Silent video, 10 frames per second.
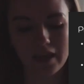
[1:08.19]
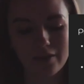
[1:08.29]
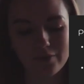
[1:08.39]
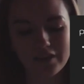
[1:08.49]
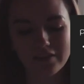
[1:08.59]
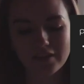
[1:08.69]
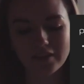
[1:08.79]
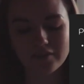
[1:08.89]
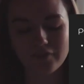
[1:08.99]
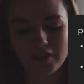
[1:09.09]
It was
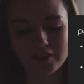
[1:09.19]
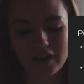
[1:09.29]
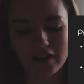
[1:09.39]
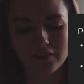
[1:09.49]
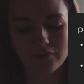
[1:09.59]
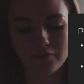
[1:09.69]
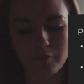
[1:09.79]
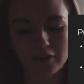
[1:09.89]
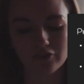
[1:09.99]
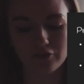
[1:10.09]
easy to find an actor for
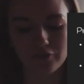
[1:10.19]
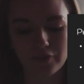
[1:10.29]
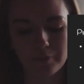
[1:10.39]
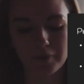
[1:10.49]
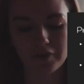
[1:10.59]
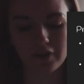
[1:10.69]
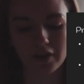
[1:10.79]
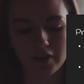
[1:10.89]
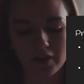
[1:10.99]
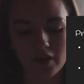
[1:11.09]
my short film because
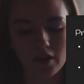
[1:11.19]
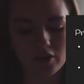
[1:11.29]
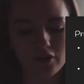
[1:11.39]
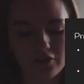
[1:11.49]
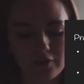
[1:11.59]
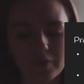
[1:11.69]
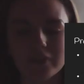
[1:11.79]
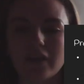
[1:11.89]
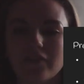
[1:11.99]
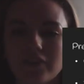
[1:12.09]
I knew
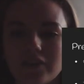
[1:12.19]
someone that